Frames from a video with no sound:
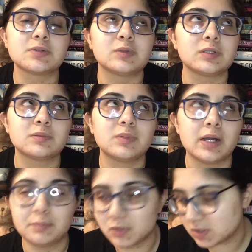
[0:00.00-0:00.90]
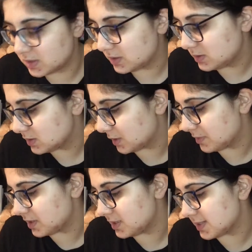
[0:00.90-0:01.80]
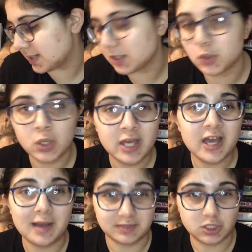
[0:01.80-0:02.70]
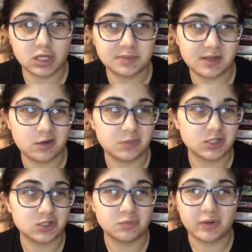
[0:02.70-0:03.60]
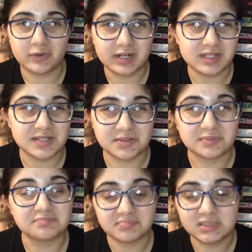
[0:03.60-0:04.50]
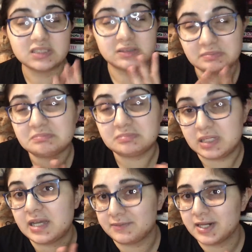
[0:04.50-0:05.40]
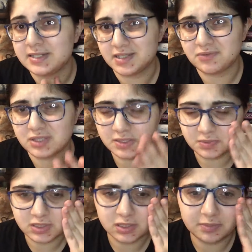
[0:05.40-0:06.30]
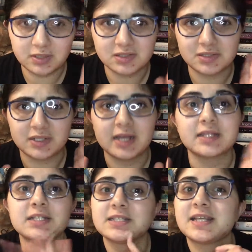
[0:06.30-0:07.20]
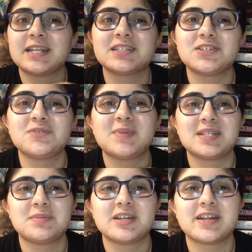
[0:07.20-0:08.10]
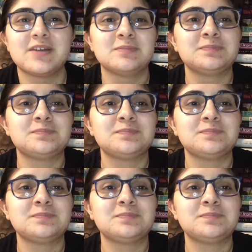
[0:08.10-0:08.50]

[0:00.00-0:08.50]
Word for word: or some of these I know have been talked about on BookTube already, so you might have an idea of what these books are about. So yeah, let's just get into my TBR now.